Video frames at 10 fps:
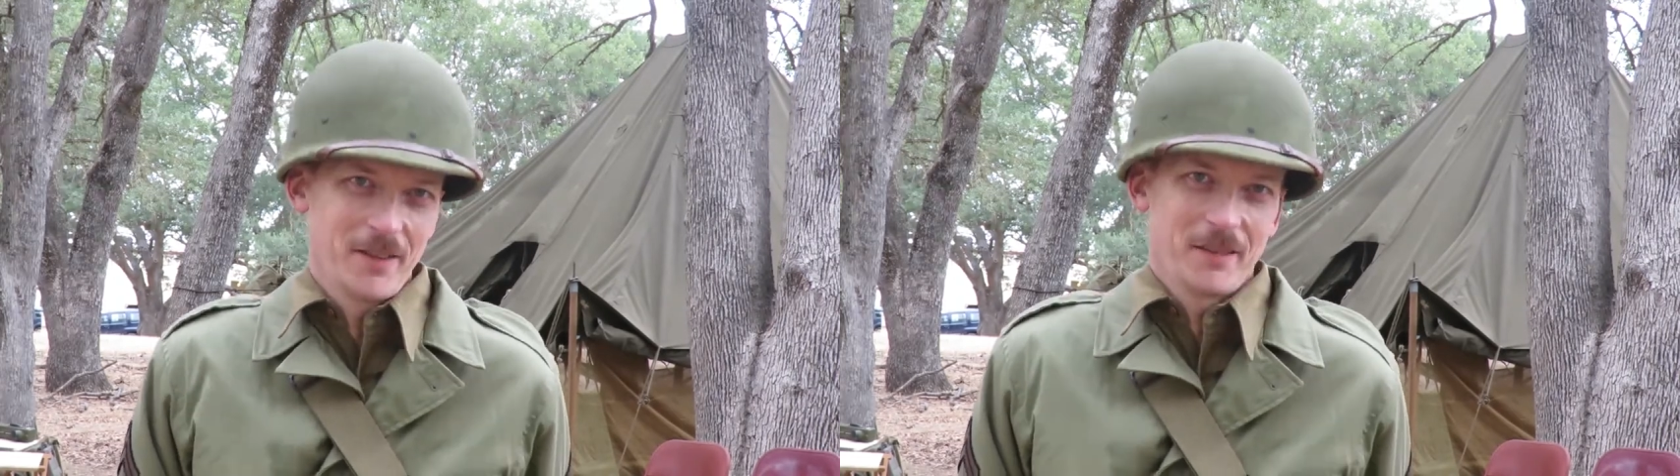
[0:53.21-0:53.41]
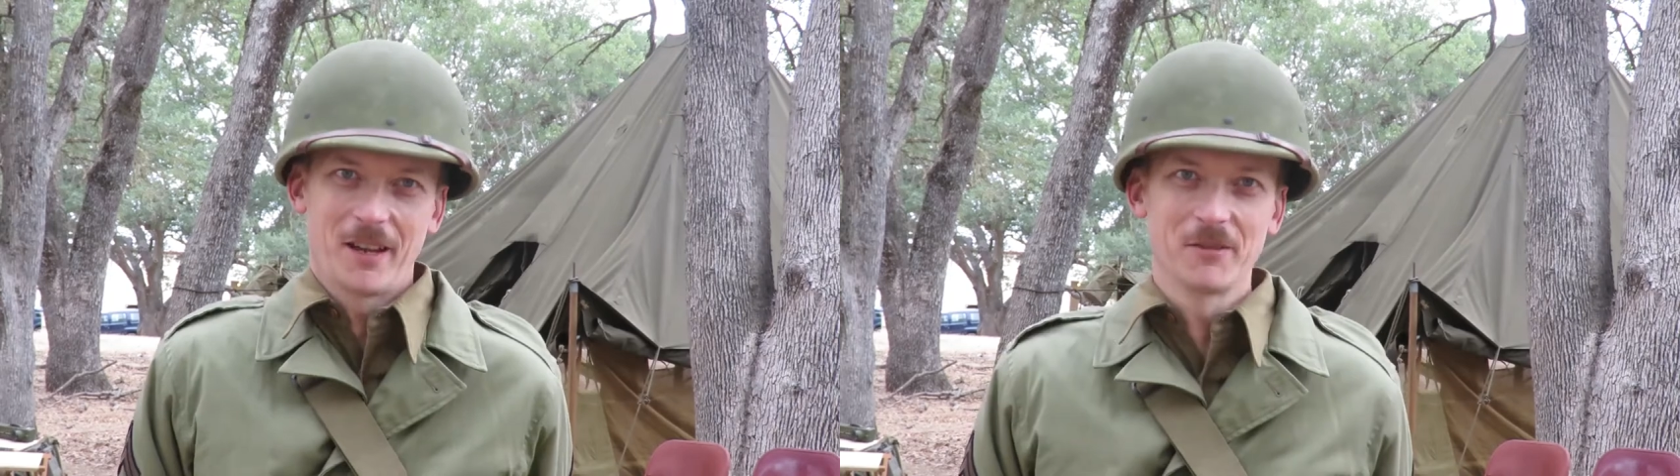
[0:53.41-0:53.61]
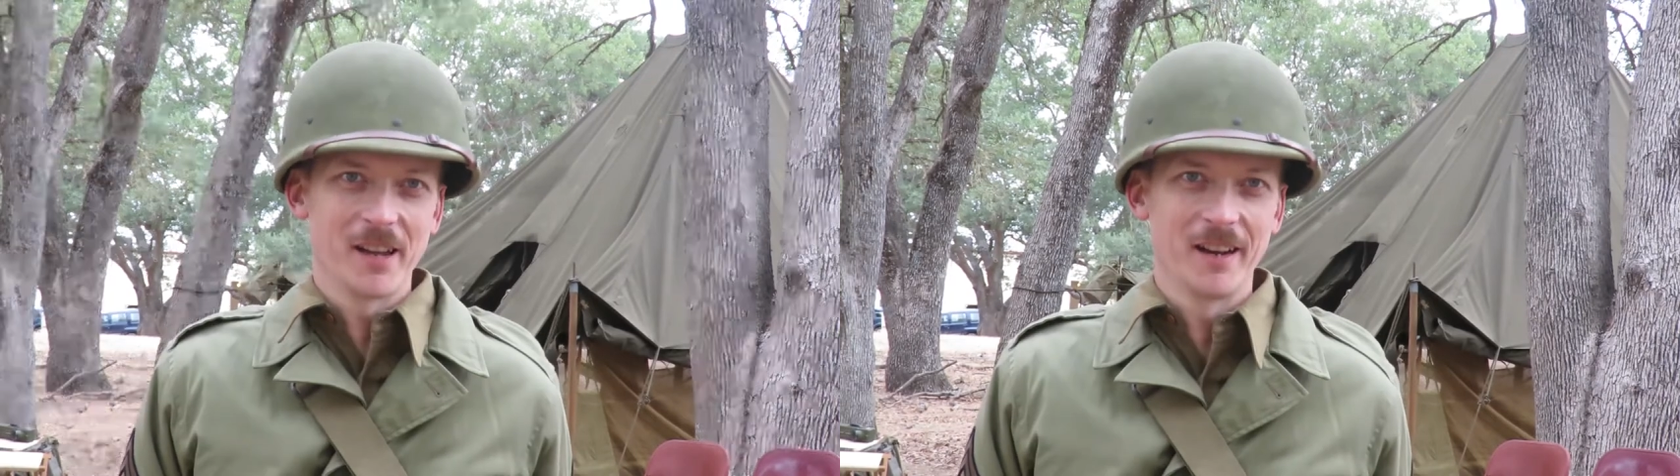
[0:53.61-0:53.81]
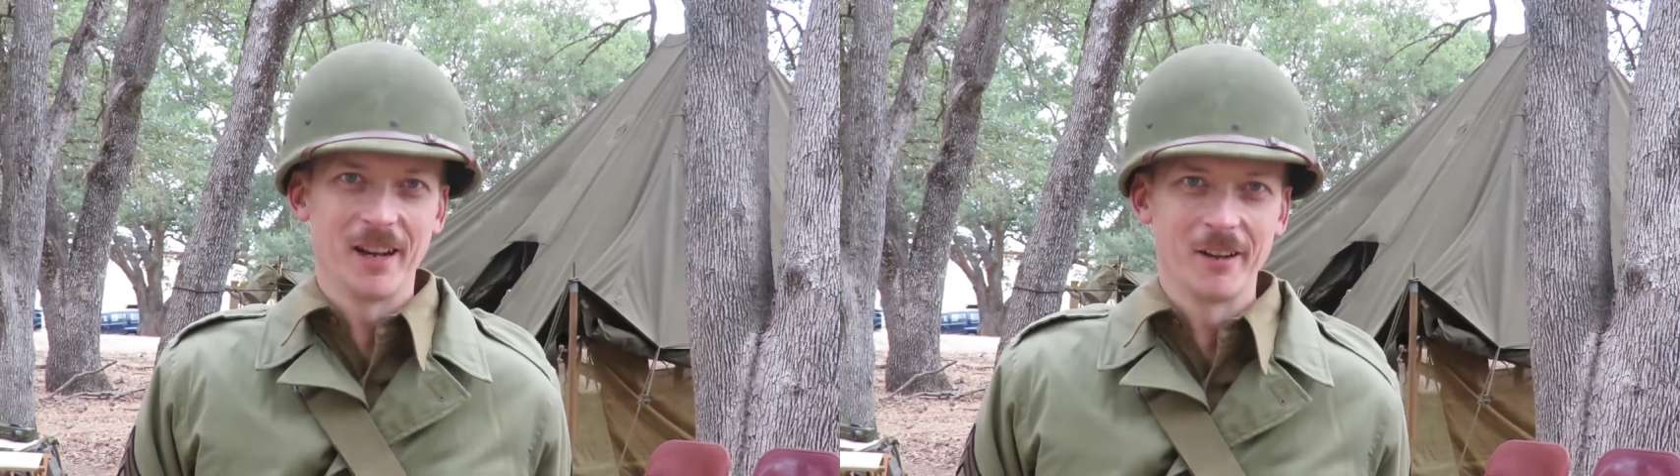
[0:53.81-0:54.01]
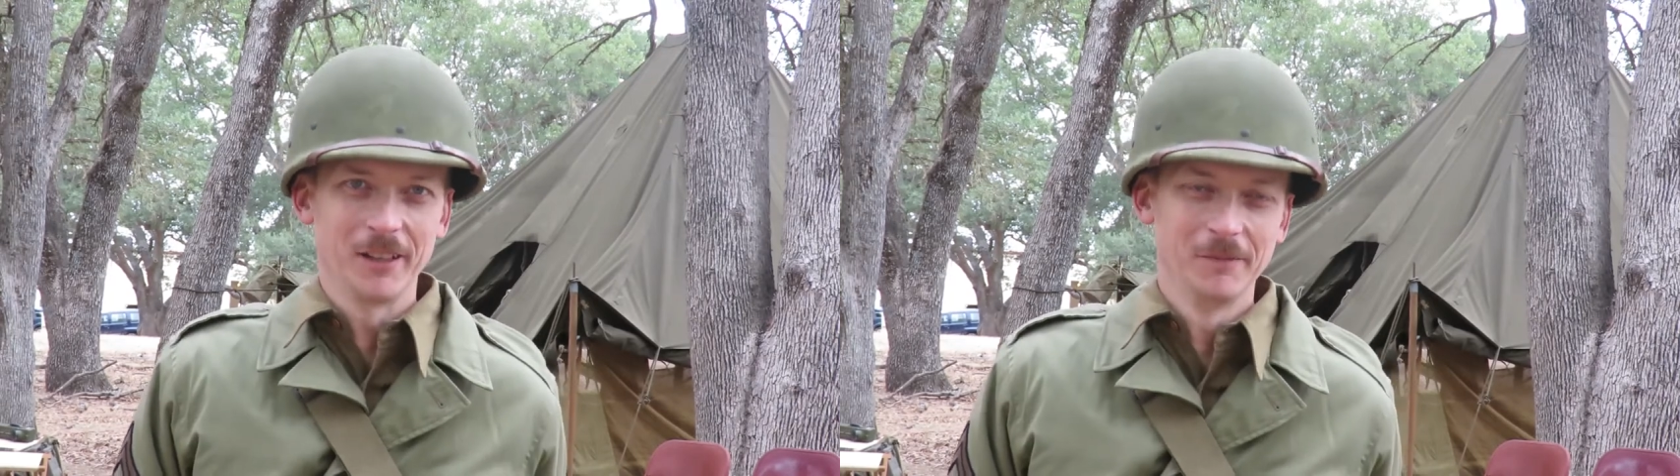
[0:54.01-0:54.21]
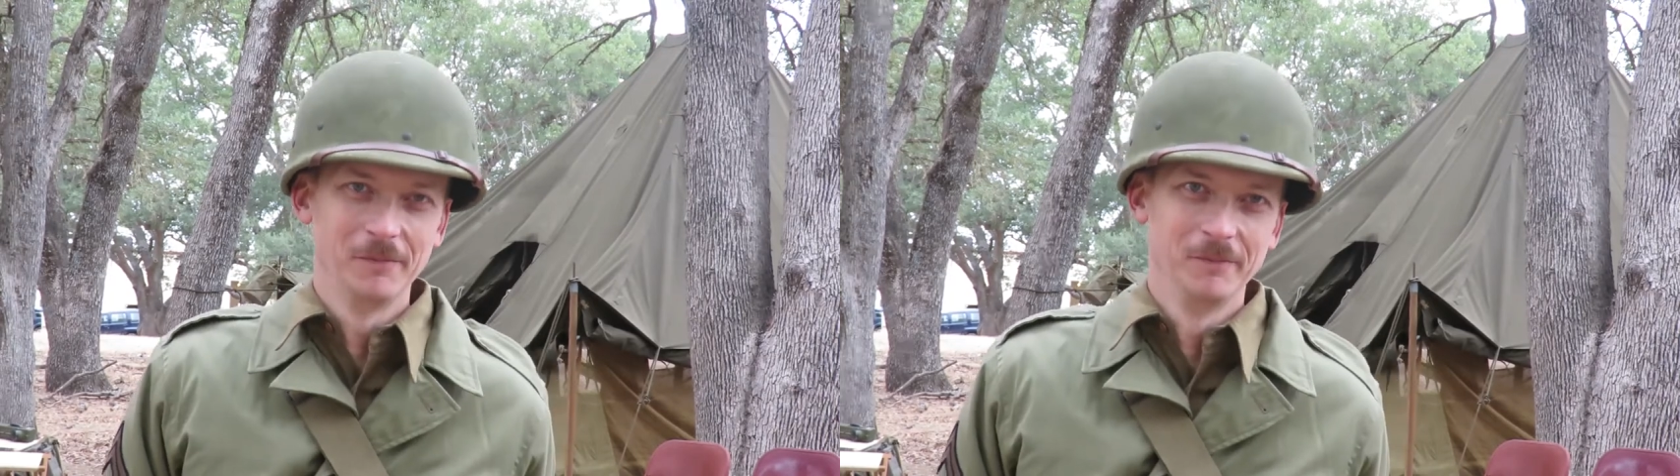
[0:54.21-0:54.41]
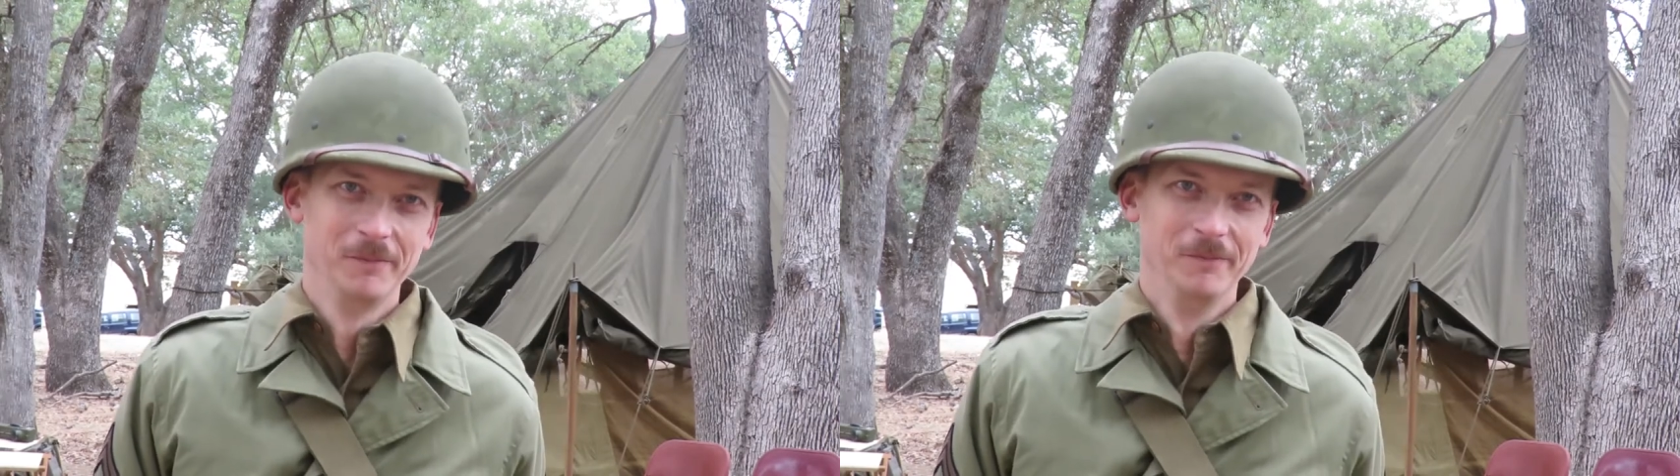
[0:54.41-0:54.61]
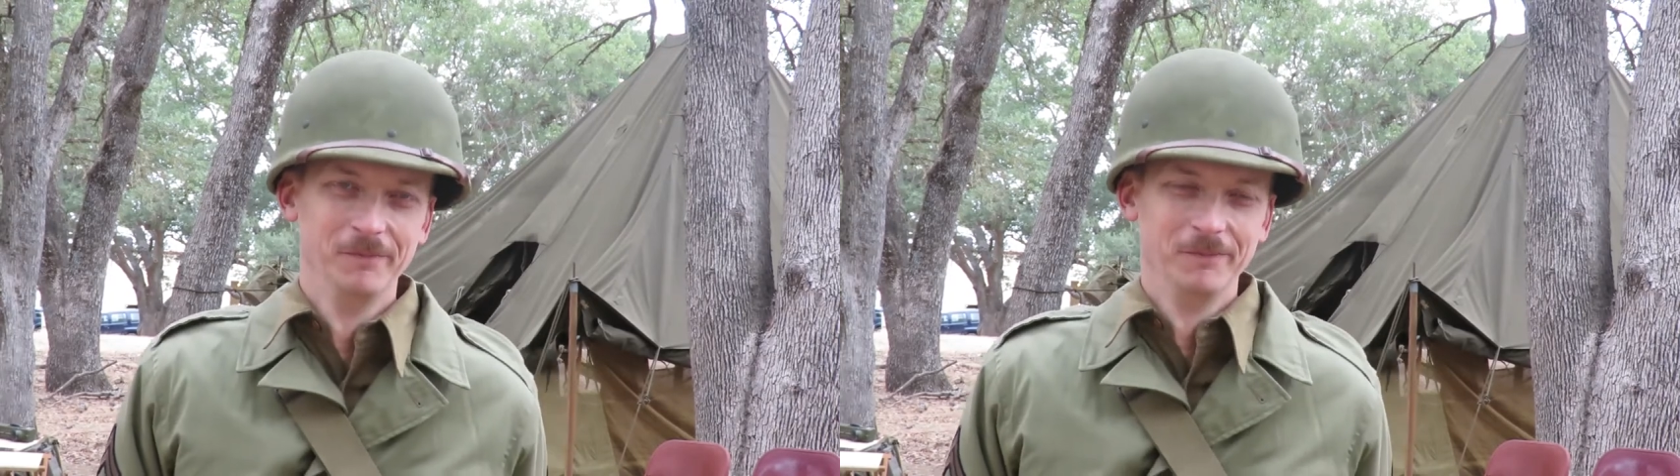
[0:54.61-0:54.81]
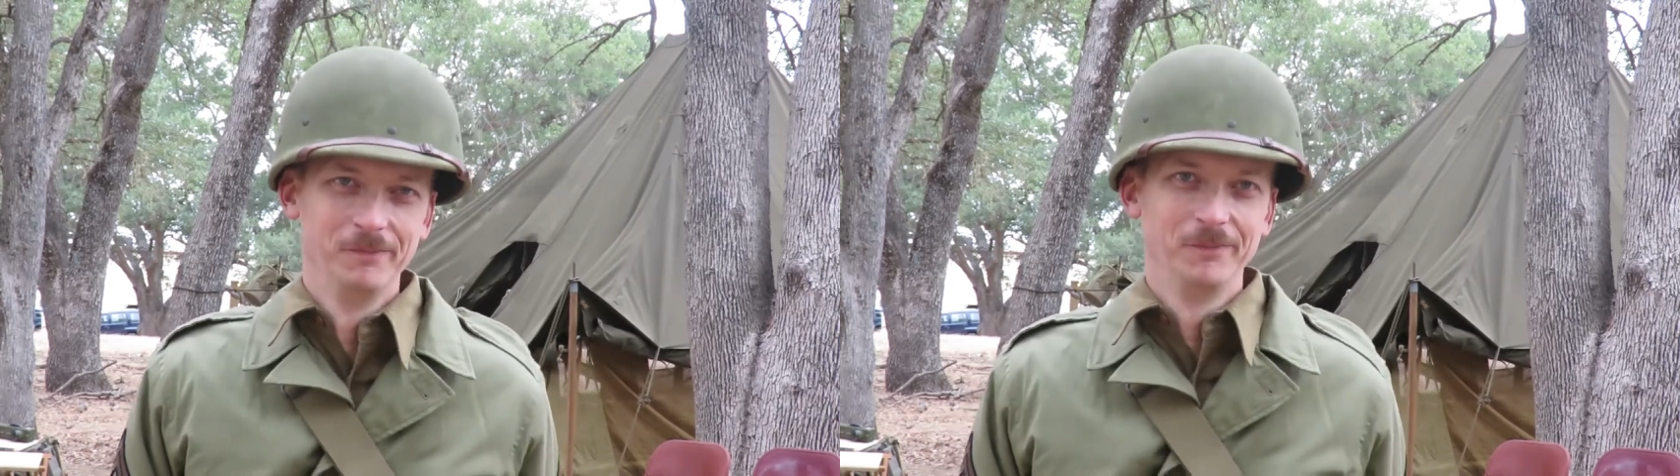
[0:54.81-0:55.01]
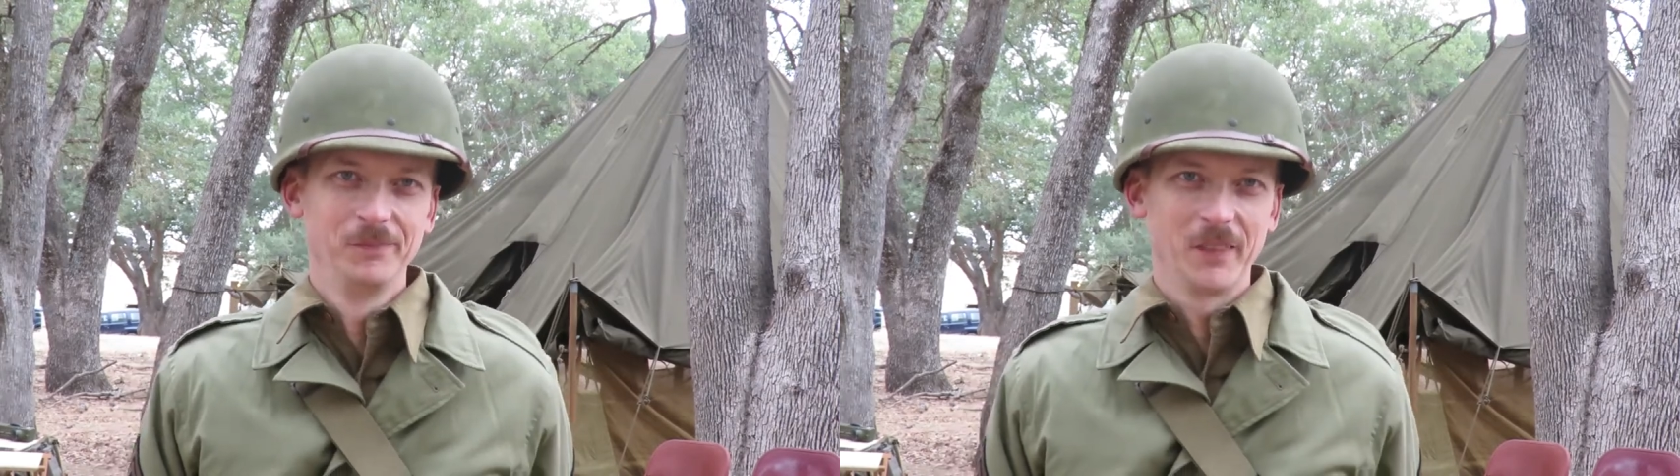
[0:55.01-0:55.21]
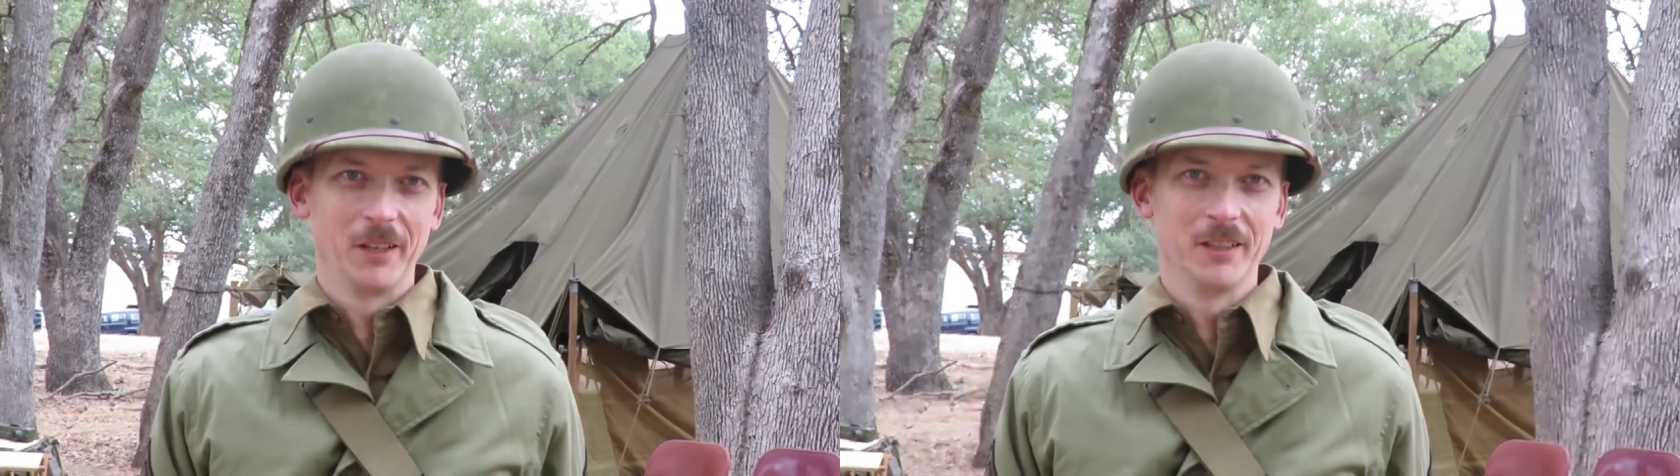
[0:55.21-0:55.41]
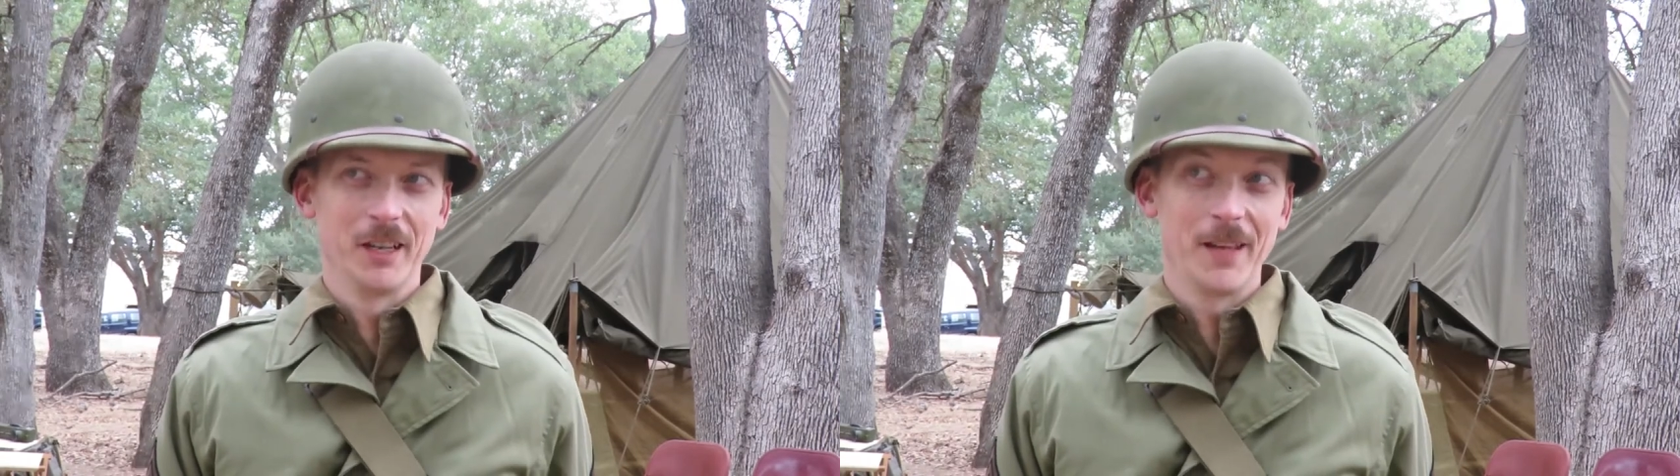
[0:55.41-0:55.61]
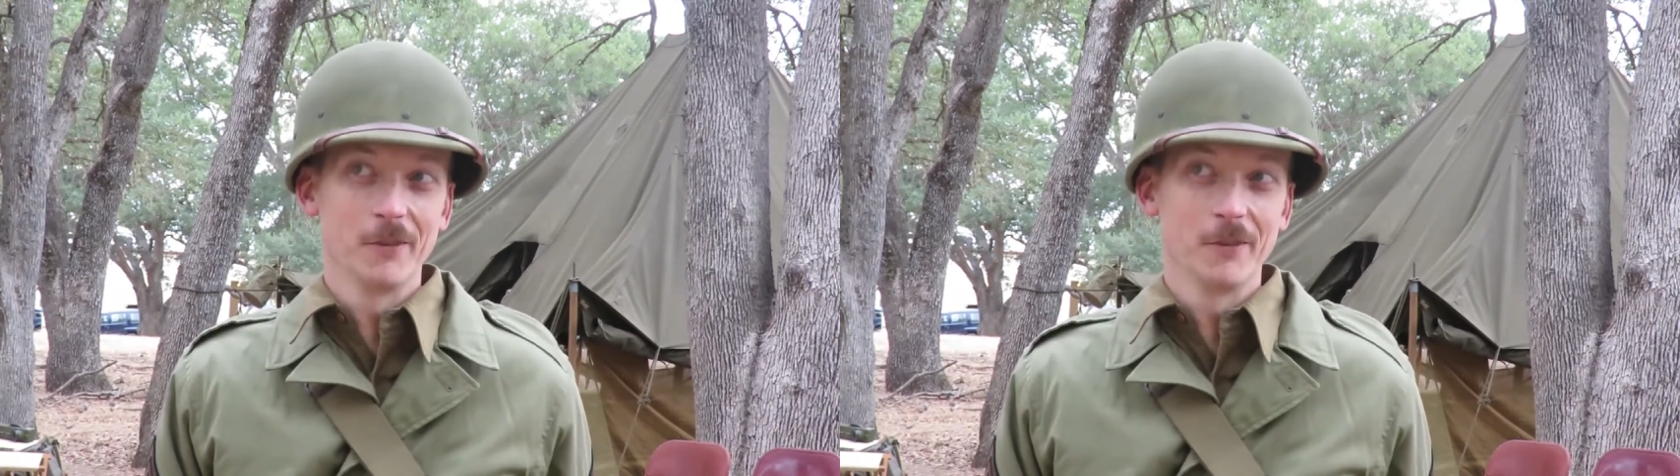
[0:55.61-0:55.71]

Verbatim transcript: that that was kind of how I I do, and